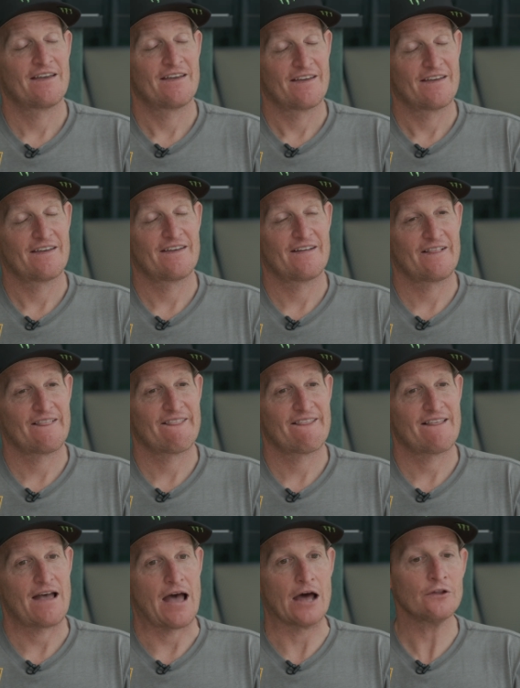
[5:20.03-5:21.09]
on the track?
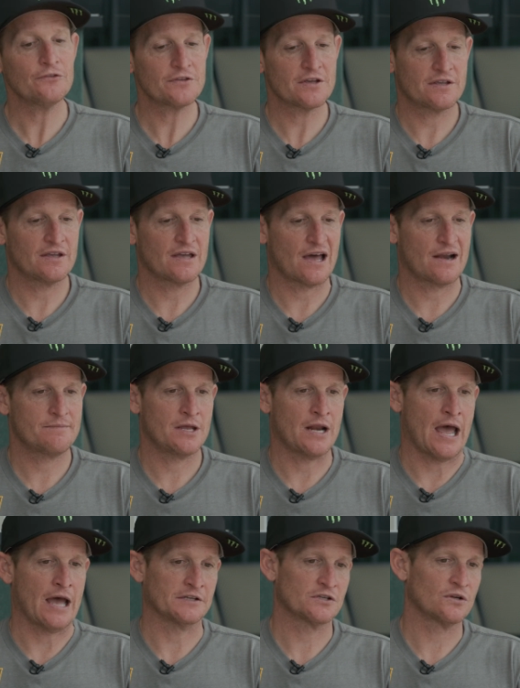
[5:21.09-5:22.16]
I don't think you got to be an
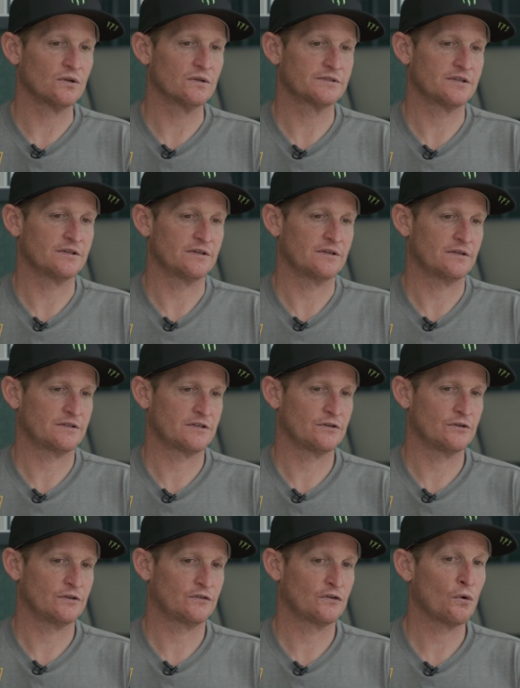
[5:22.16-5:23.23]
asshole to,
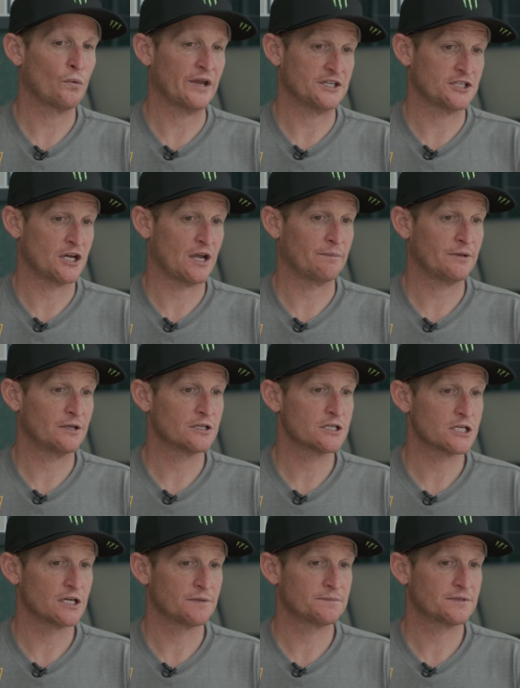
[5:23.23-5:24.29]
to, to win
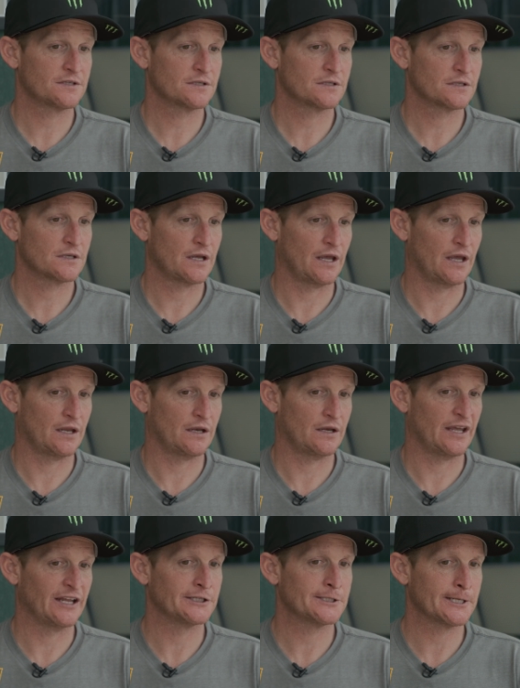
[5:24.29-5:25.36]
championships
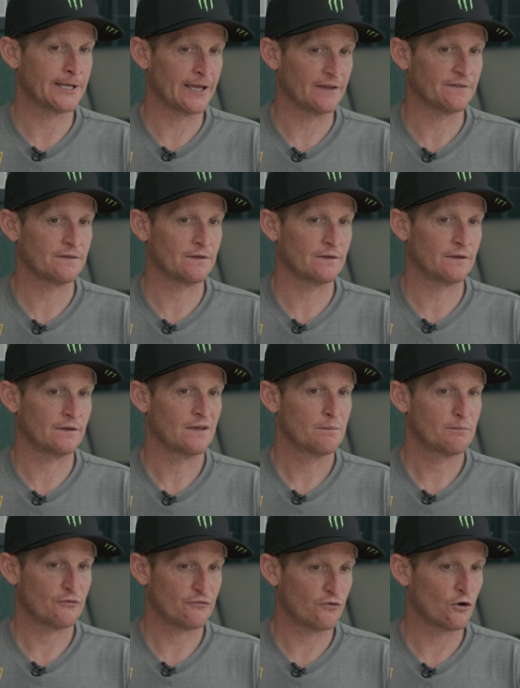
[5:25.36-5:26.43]
and, and to get the
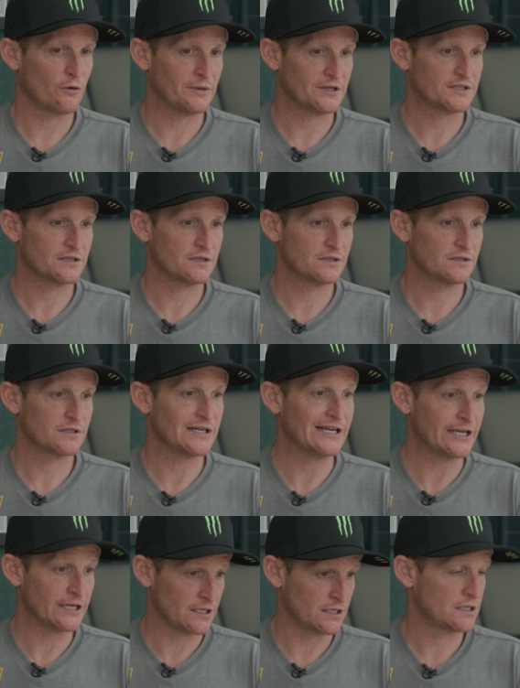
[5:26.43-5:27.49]
performances
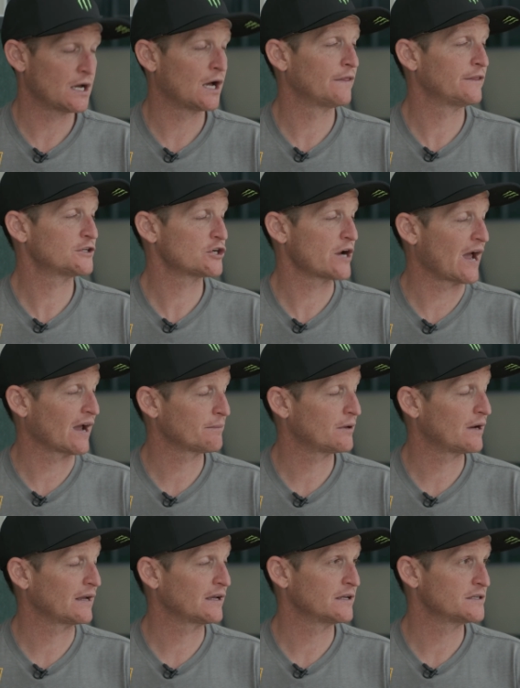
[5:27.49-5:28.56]
needed on the track.
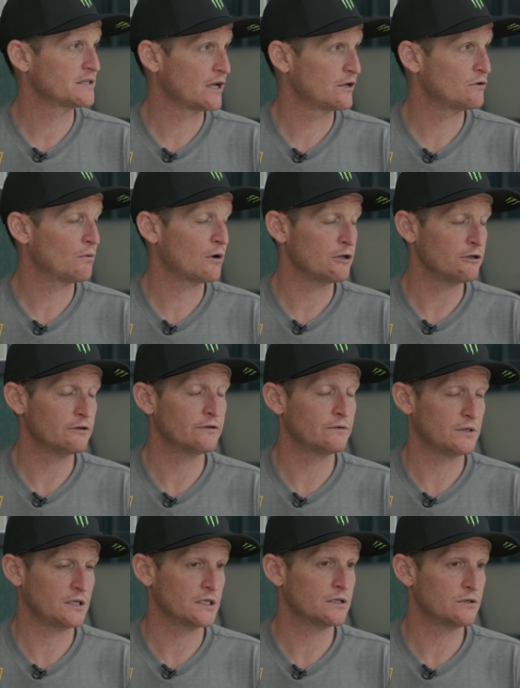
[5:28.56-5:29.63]
But I can tell you what you do
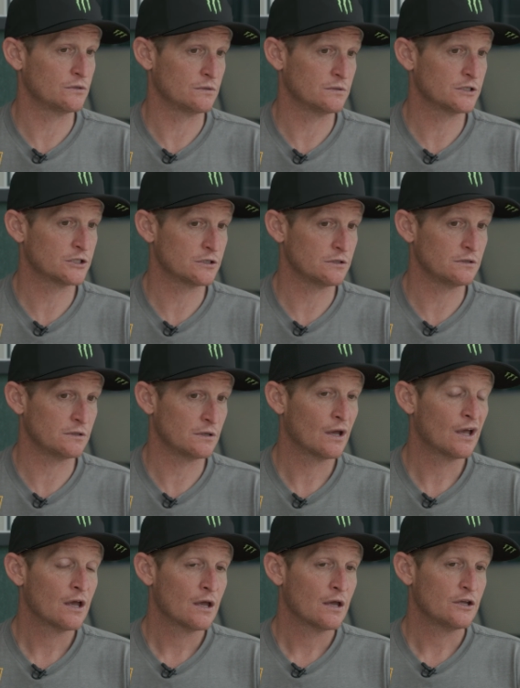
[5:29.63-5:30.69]
need to do is you,
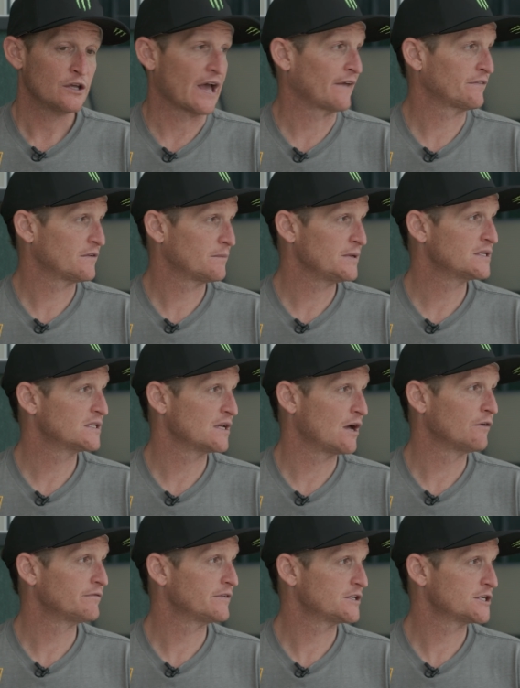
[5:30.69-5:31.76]
you have to be
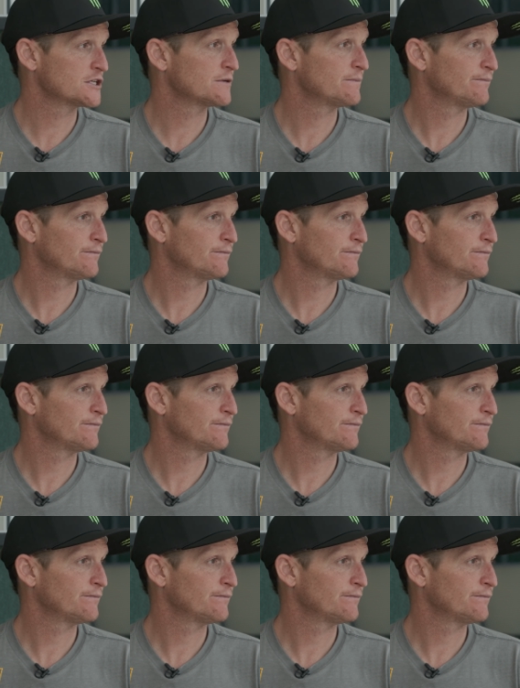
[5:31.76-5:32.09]
selfish.